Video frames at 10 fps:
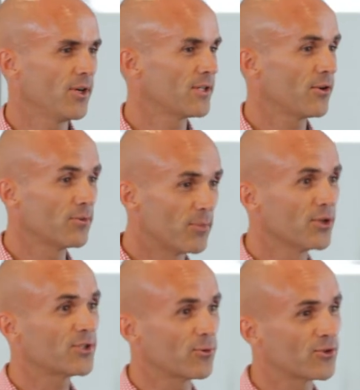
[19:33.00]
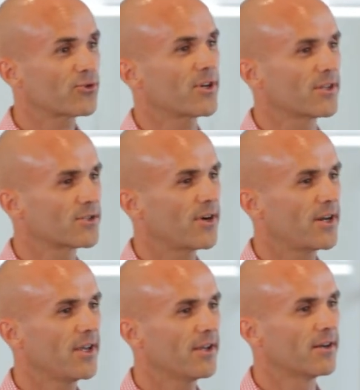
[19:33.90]
his own personal strengths,
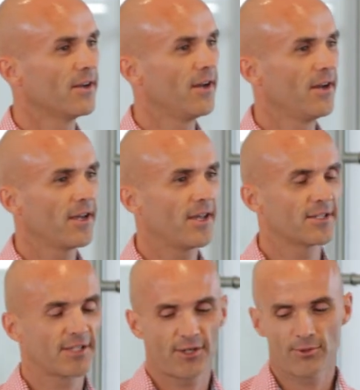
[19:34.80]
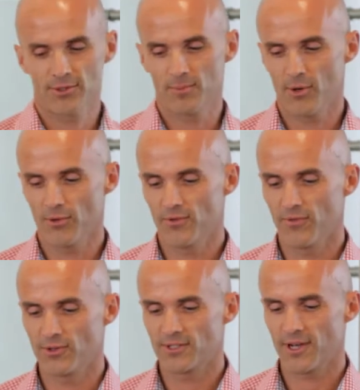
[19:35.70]
right? He had, he had skills in both of
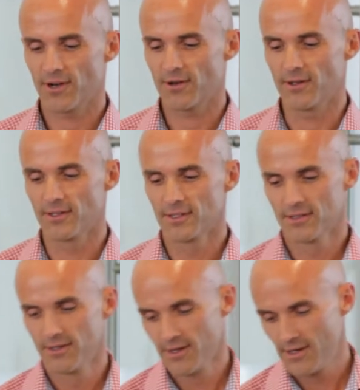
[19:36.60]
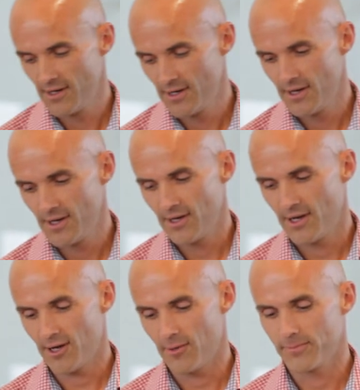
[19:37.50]
those areas.
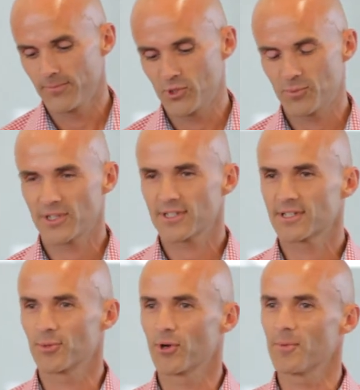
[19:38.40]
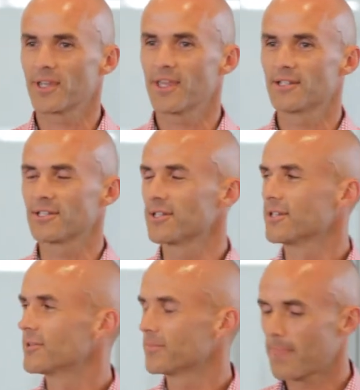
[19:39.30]
Um, which brings us to Bret McKenzie.
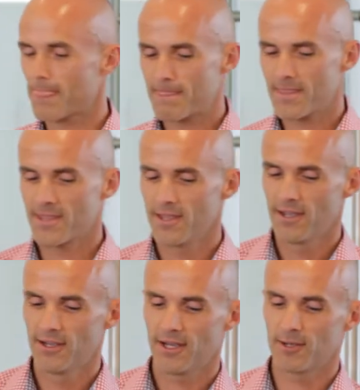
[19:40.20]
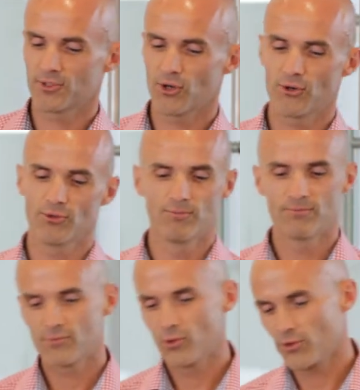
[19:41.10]
Um, so
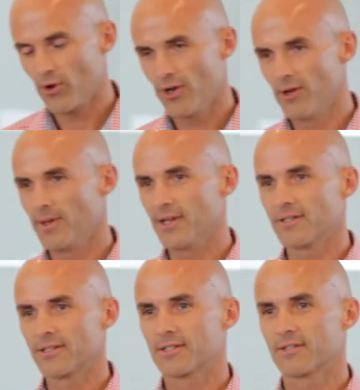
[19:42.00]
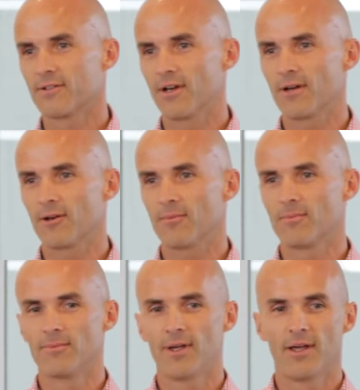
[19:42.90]
you'll know him as
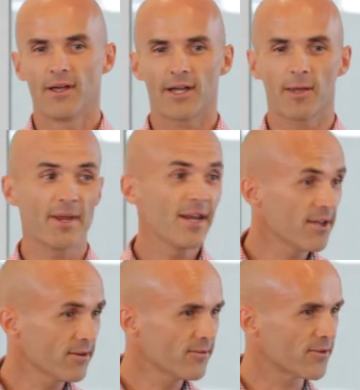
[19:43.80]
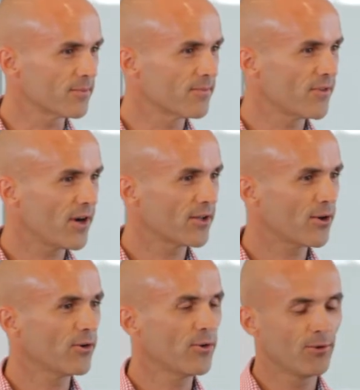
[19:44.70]
um, comedian from Flight of the
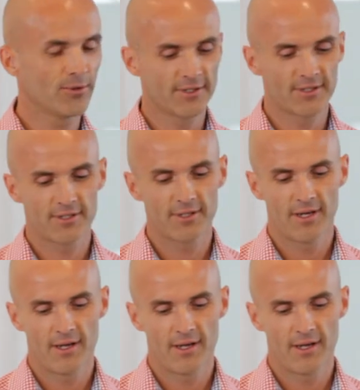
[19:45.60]
Conchords,